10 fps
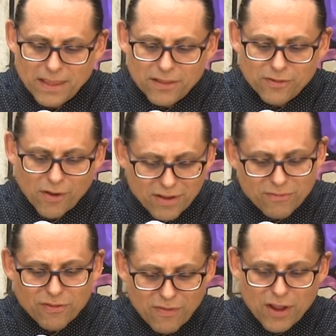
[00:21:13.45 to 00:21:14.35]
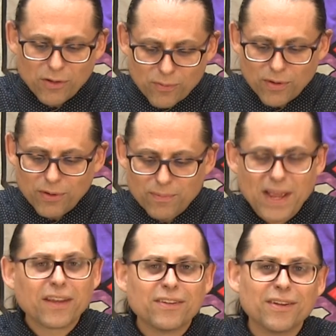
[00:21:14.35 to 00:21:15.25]
So I'll give the final word
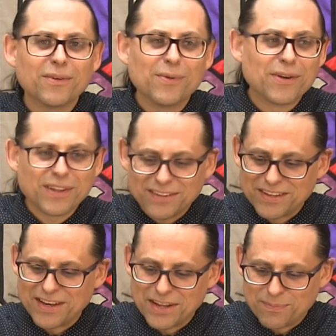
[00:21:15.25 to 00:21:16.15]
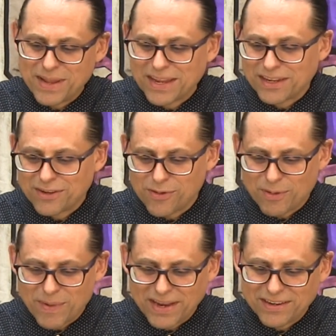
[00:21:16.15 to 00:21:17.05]
back to Wilkinson and Pickett, who
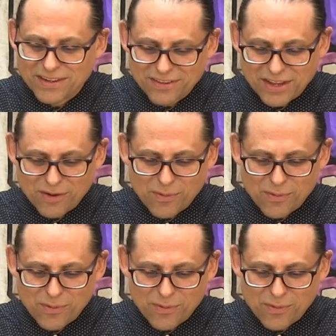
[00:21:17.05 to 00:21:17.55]
reminded us that,